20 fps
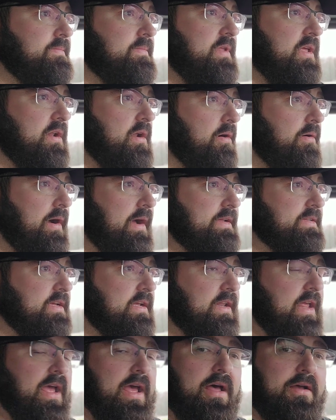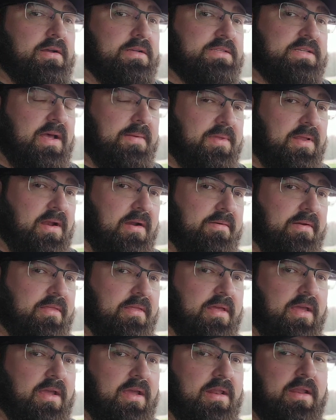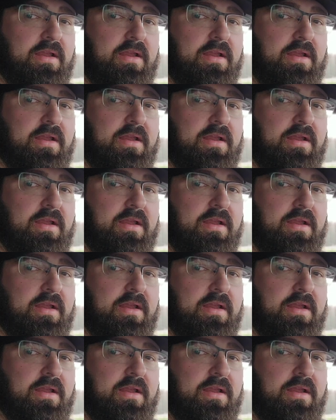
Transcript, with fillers: you know, I said yeah, I'll accept it and everything.